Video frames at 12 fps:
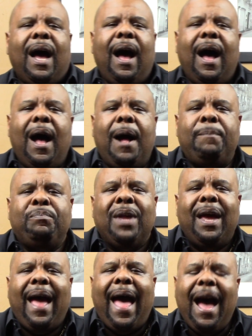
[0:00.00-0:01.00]

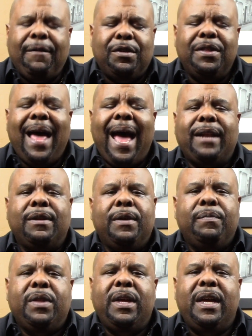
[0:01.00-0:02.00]
After that,
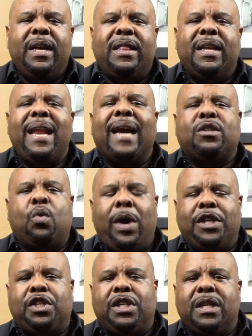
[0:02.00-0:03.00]
the next
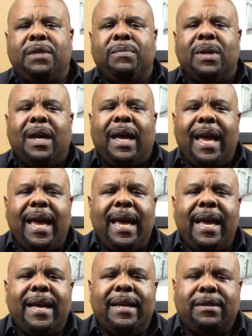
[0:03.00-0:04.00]
question
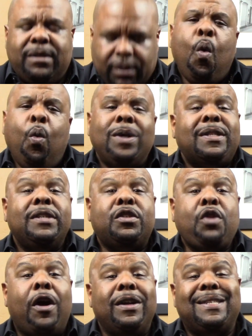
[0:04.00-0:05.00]
is, what's the
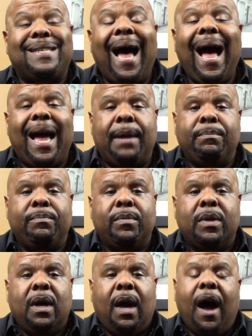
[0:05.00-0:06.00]
start and time
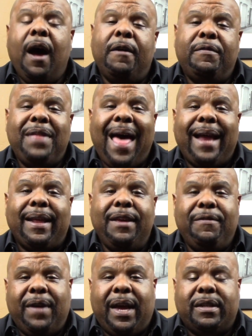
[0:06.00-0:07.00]
of that
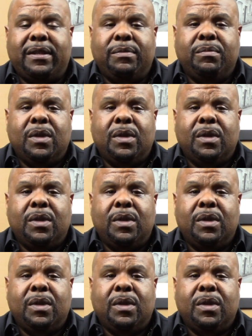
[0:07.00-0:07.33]
event?